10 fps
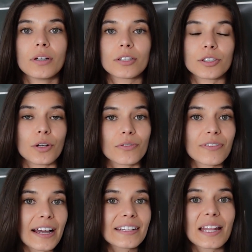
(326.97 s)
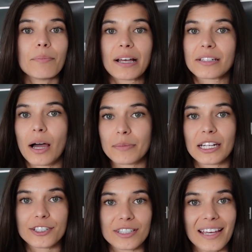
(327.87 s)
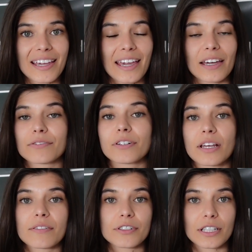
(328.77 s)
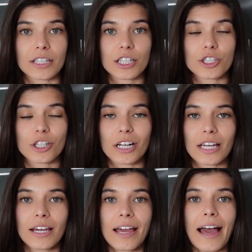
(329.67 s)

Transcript: you know, find the best combination they can for their fertility journey.